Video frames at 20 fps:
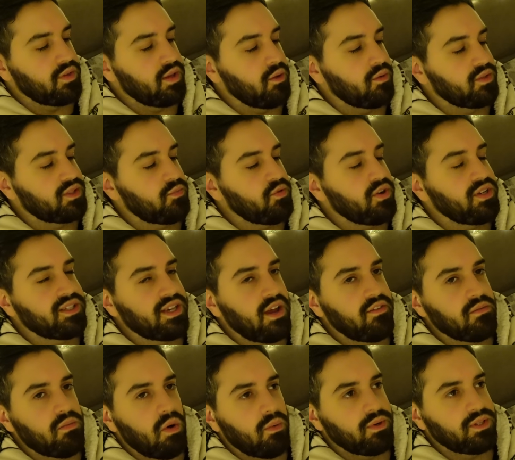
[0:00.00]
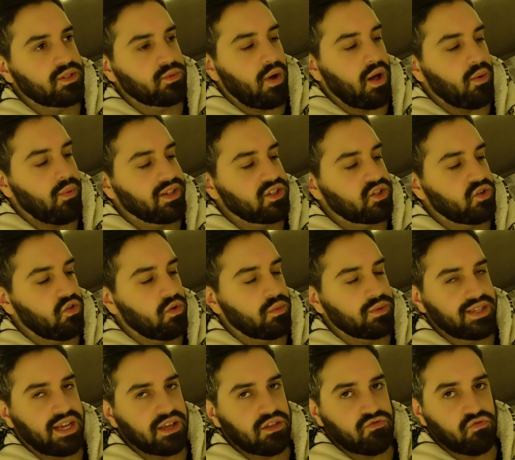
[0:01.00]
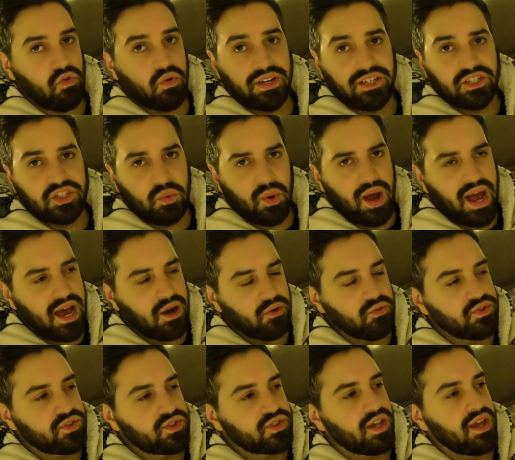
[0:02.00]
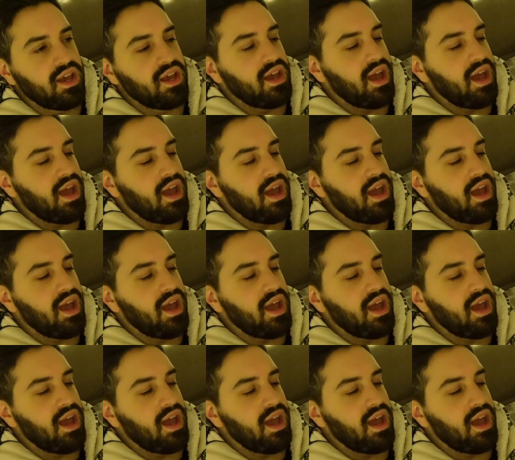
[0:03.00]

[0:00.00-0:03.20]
It was a pretty scary moment as well when Zoro was like thrown into a house